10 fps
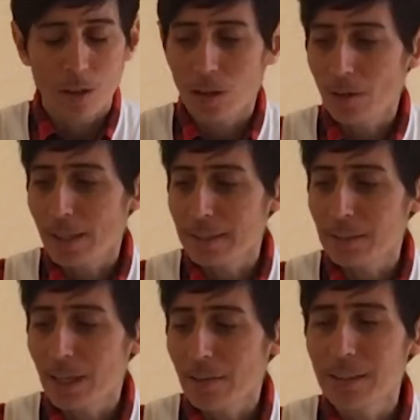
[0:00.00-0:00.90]
All right, so
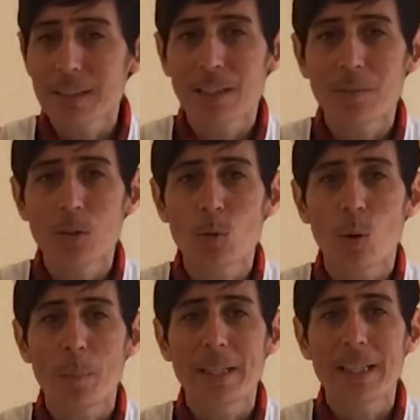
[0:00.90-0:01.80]
let's have a look at
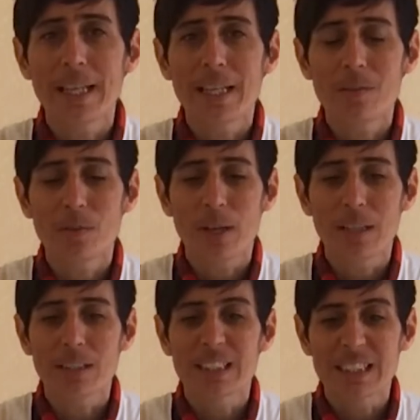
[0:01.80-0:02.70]
what we need for
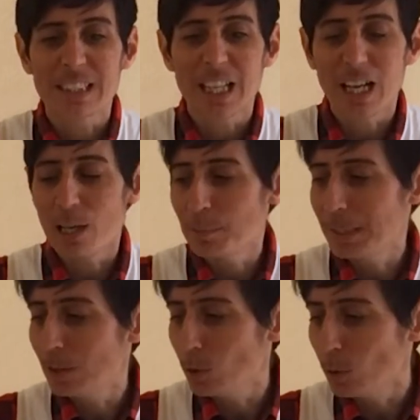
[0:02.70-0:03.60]
our slimy
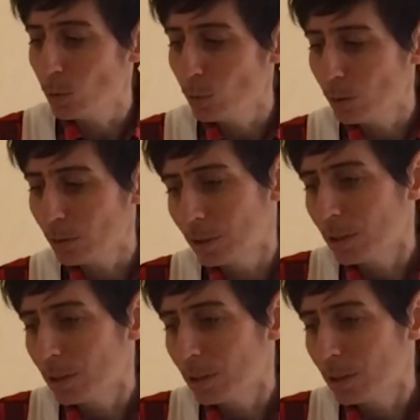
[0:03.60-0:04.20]
goo.